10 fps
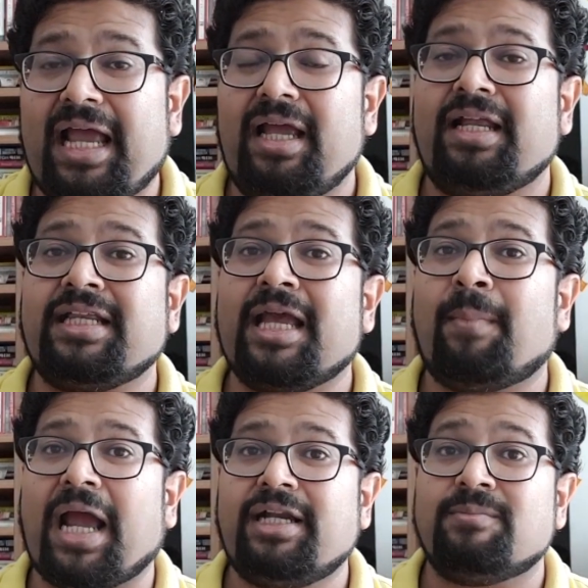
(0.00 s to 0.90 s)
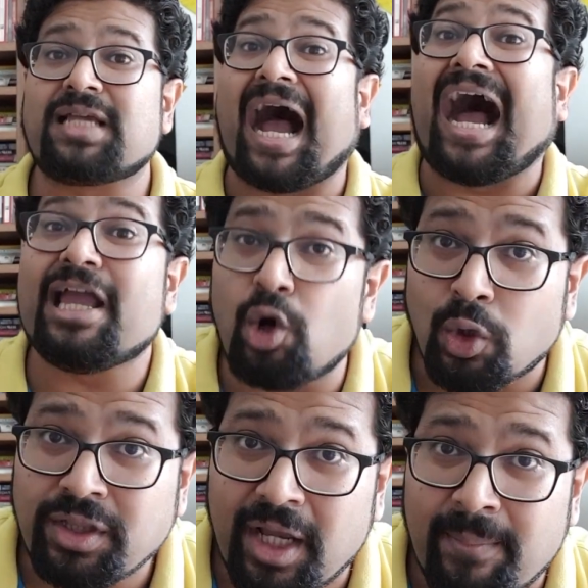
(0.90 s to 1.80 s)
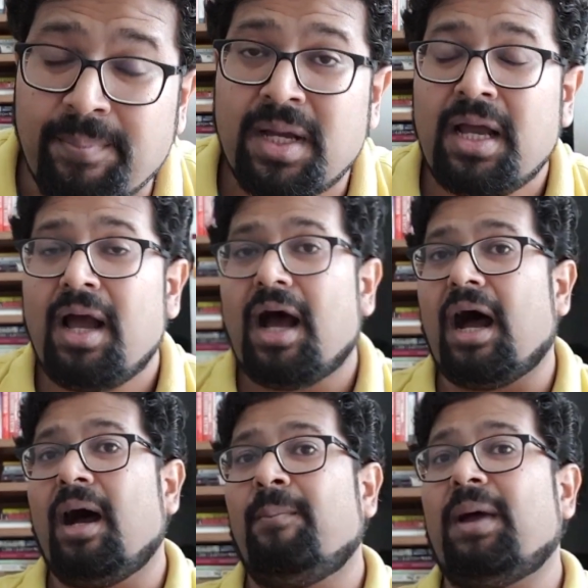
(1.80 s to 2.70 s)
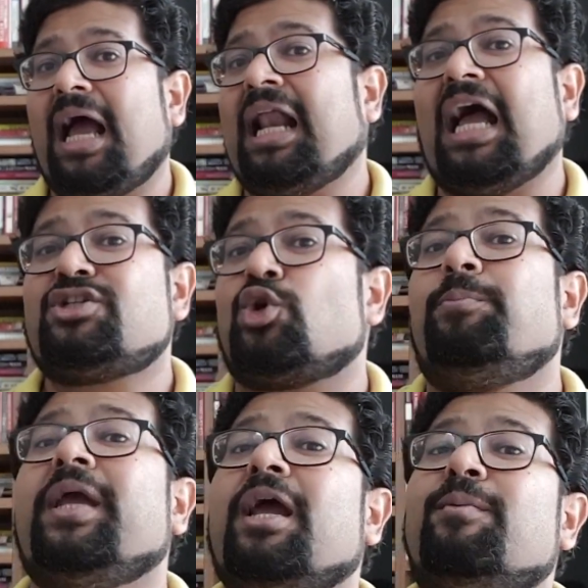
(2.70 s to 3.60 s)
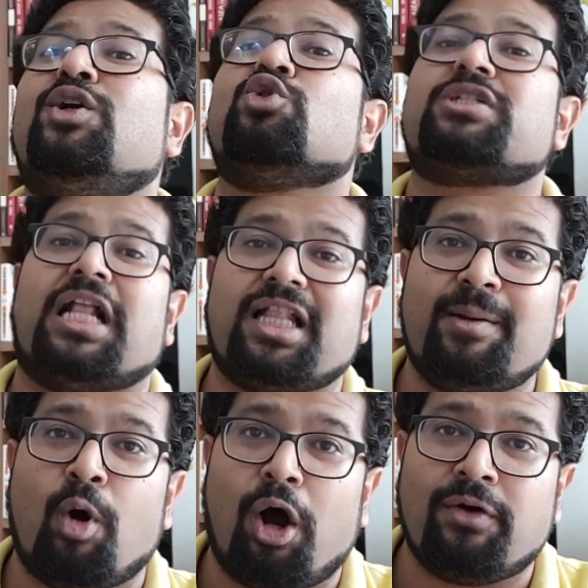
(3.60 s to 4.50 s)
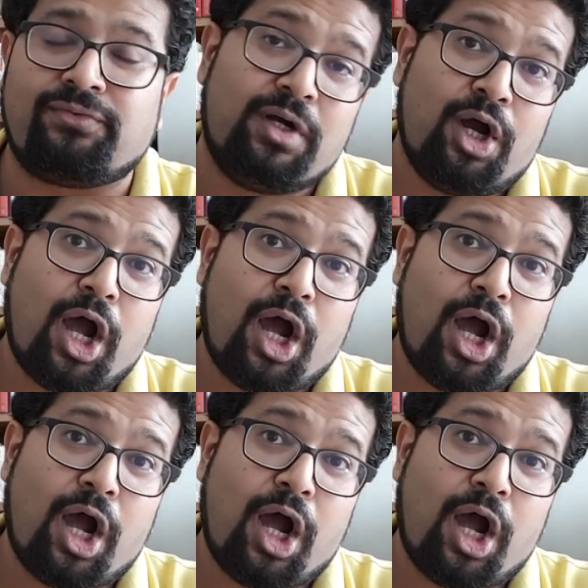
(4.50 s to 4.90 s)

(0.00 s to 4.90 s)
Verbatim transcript: in-game items. I own them, um, and I should be able to sell them off.